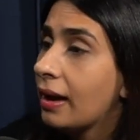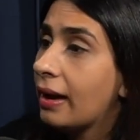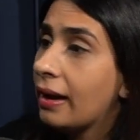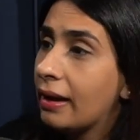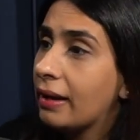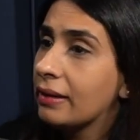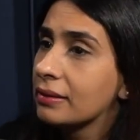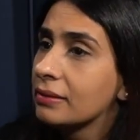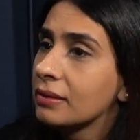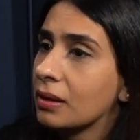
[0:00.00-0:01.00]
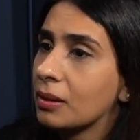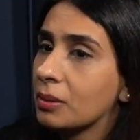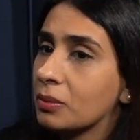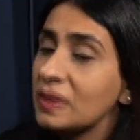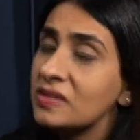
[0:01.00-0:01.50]
And
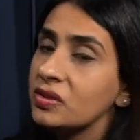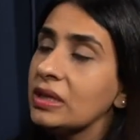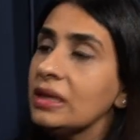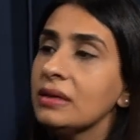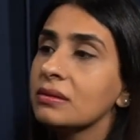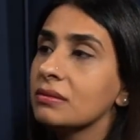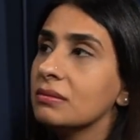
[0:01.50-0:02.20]
we see